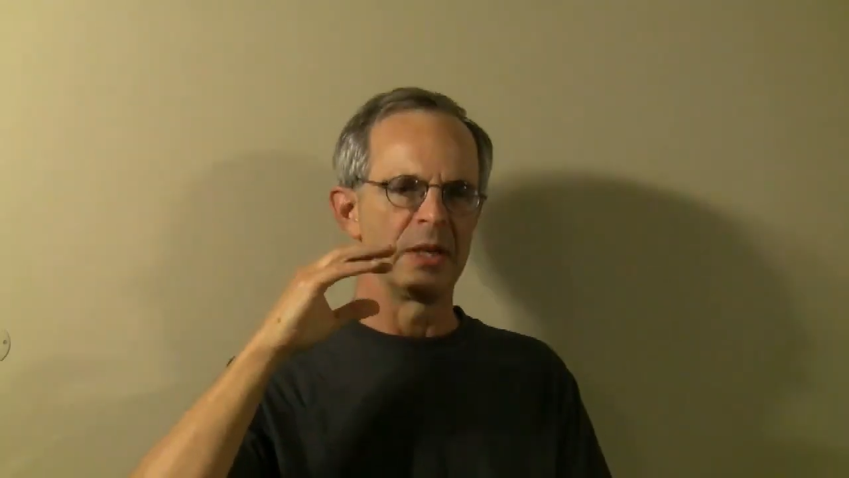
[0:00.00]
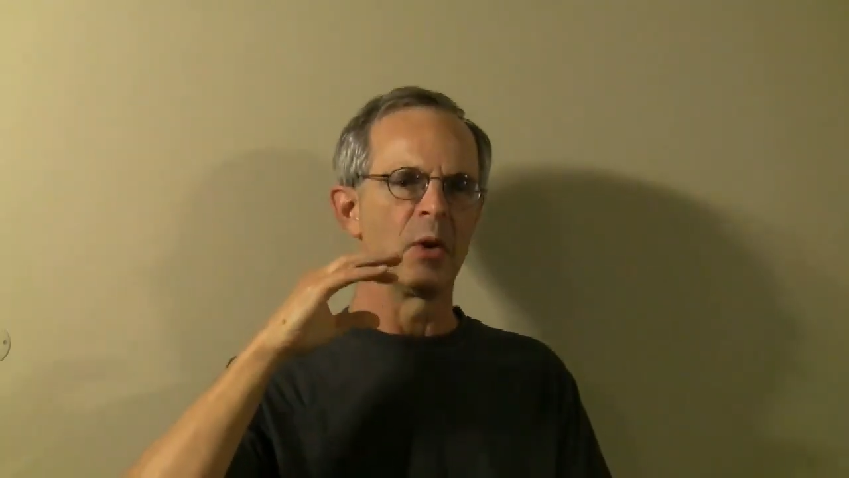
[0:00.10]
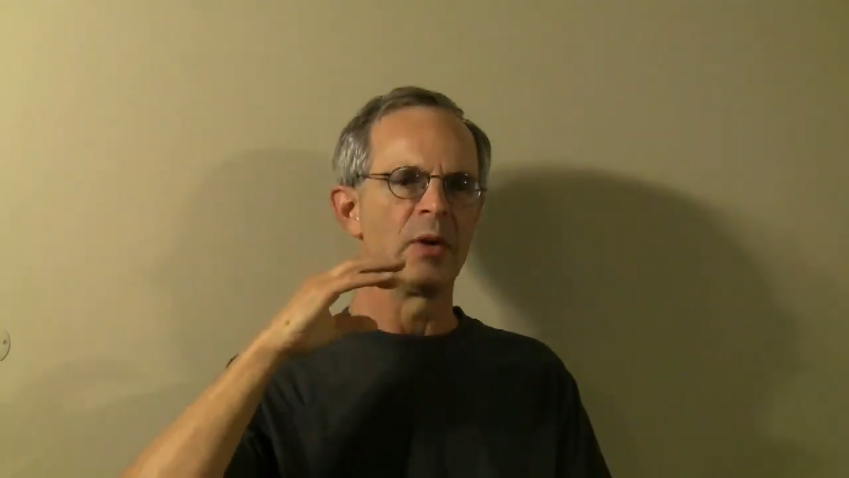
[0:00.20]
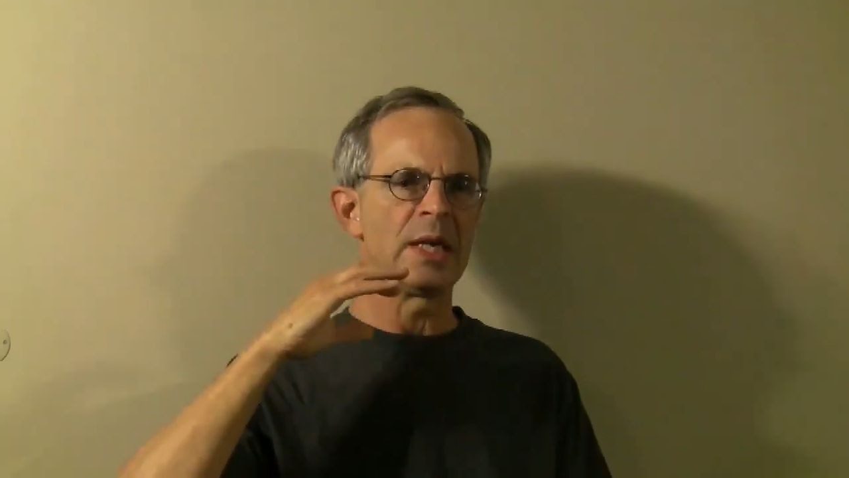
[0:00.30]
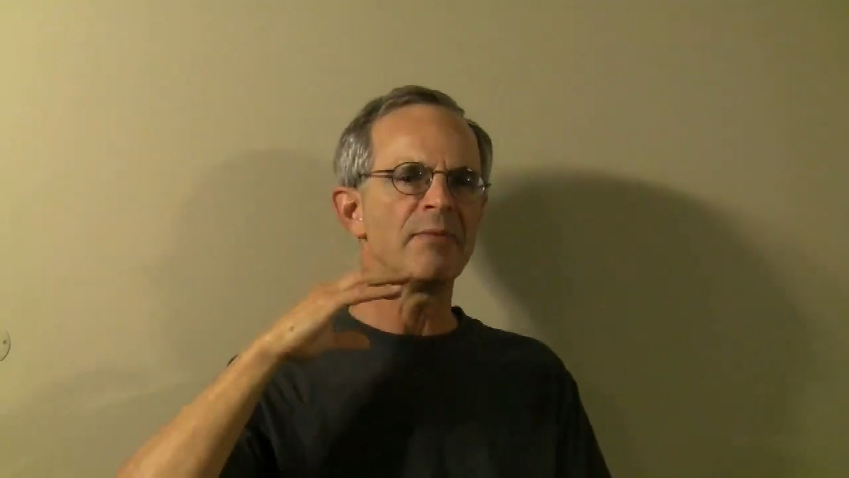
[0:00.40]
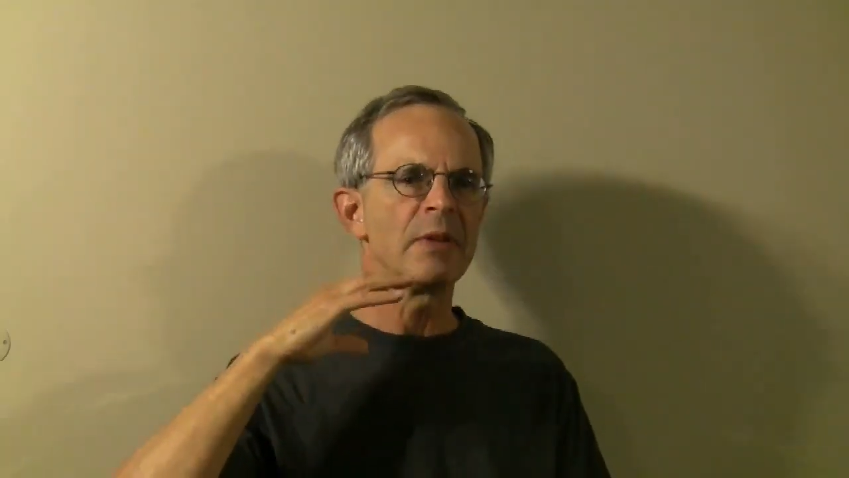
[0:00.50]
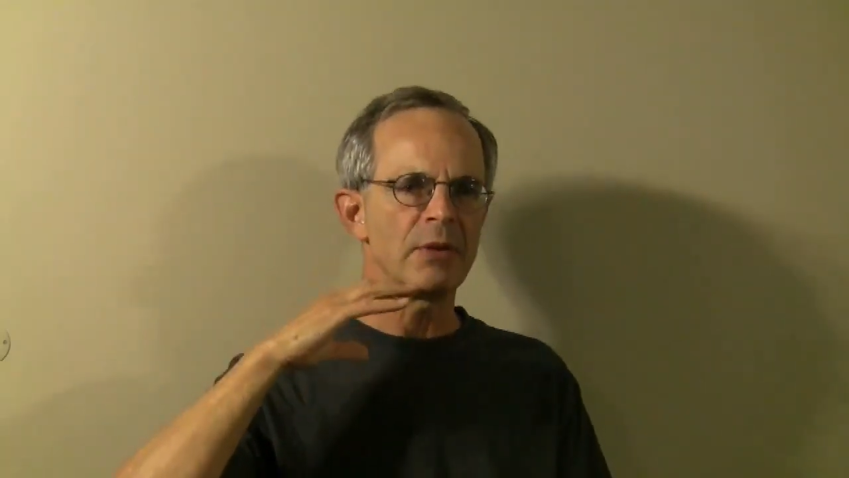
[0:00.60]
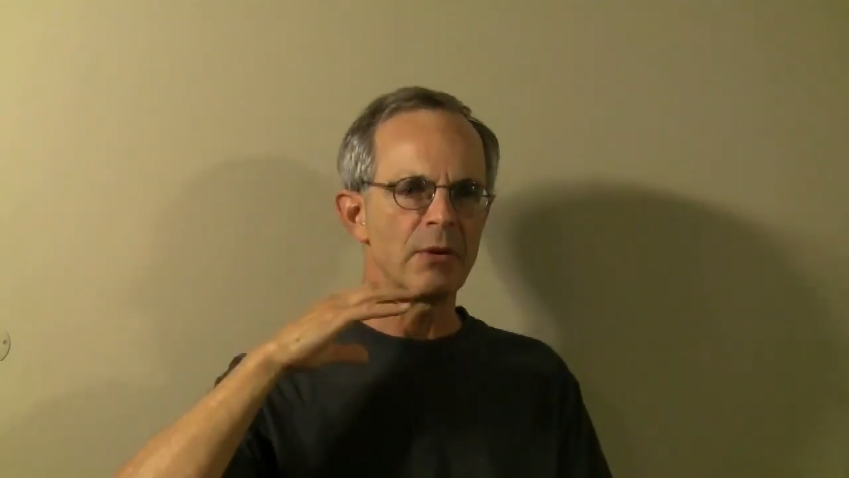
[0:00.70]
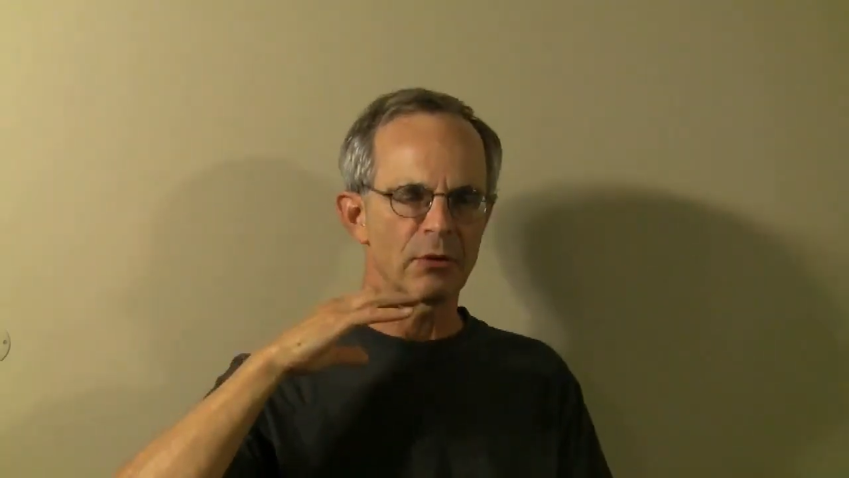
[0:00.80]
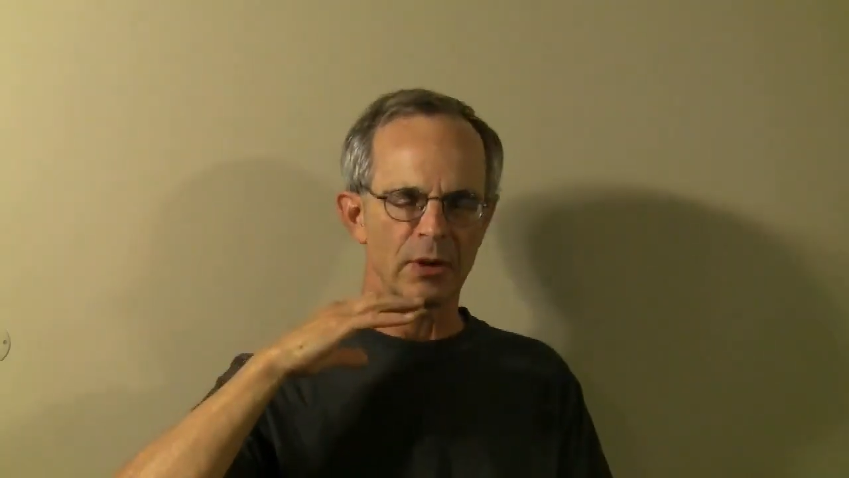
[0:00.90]
you know, and even
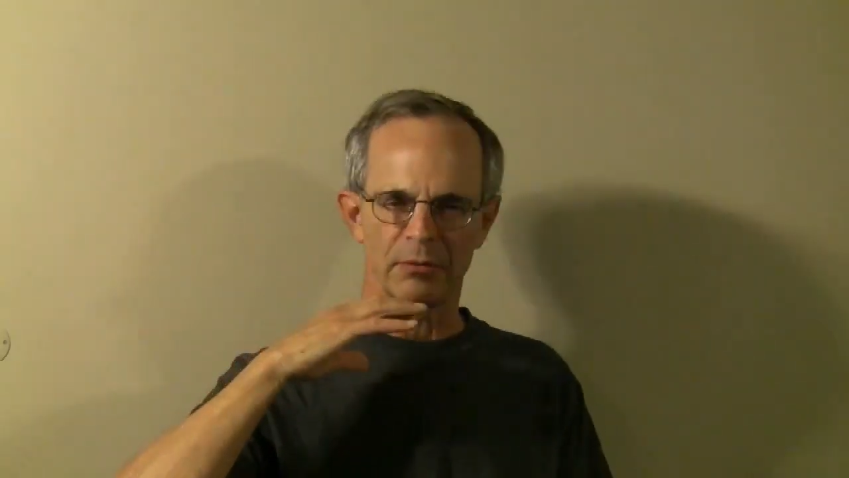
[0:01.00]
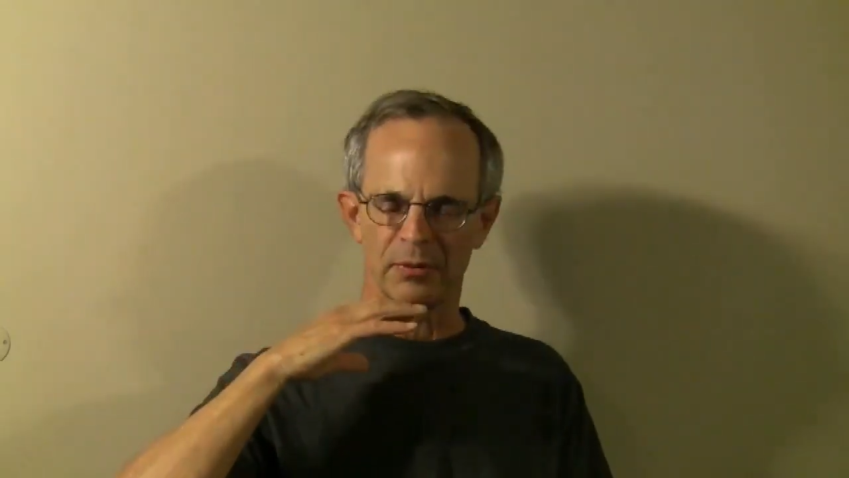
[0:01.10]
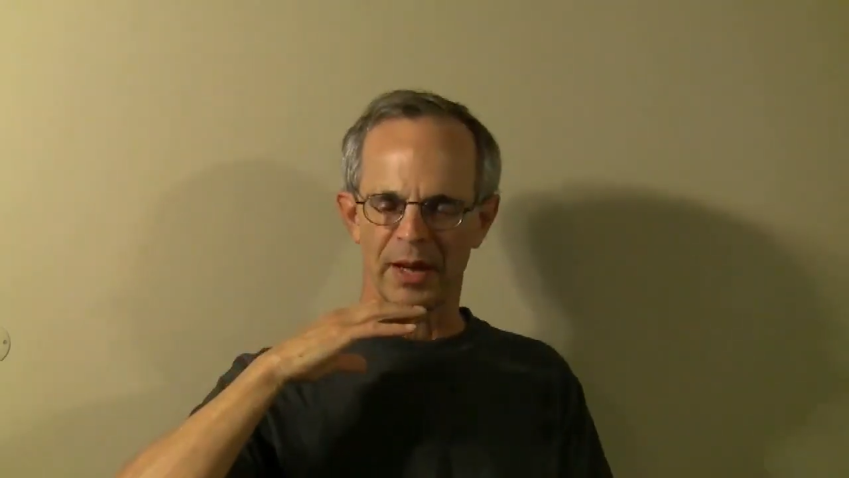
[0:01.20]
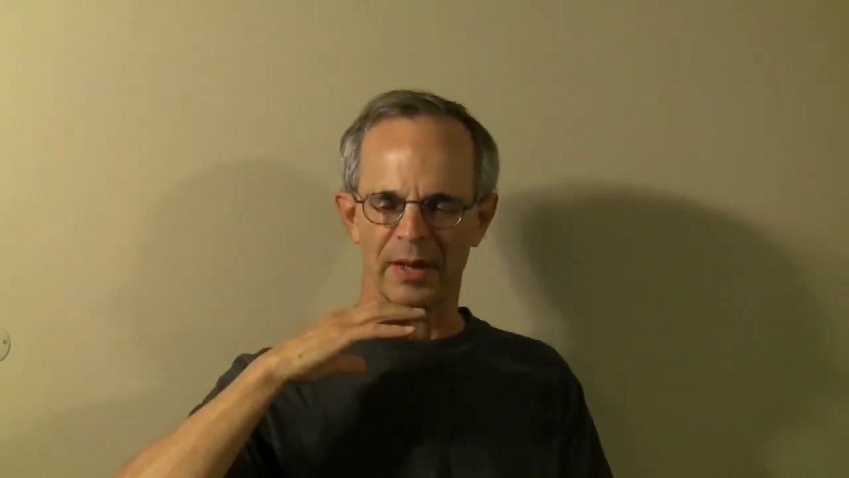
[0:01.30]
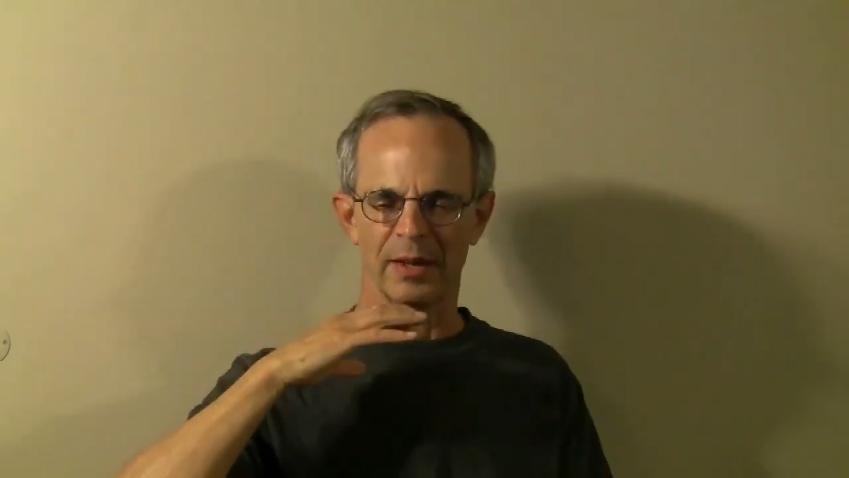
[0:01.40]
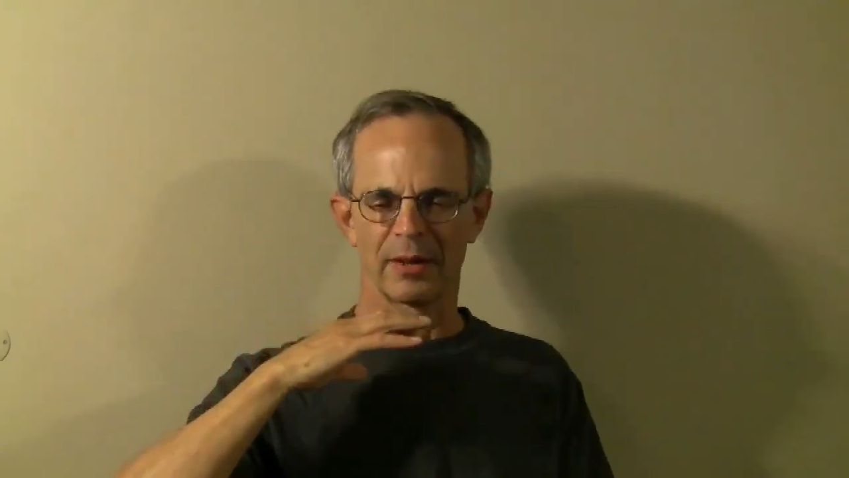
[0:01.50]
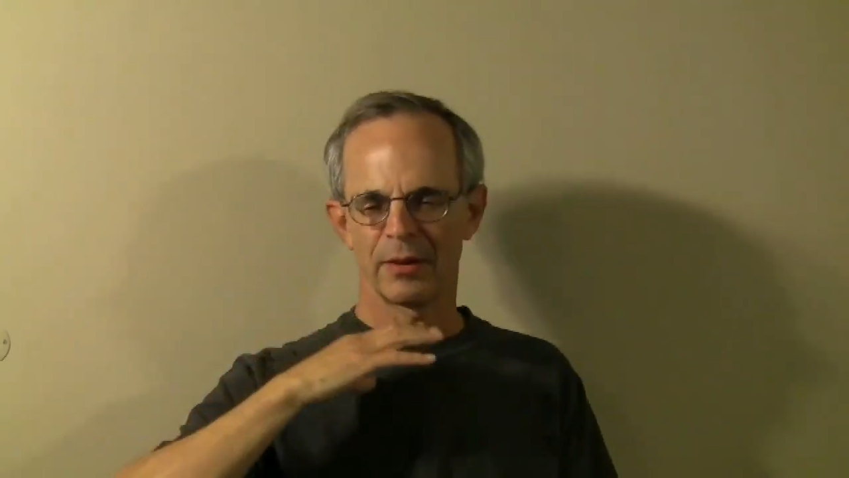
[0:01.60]
if you sort of like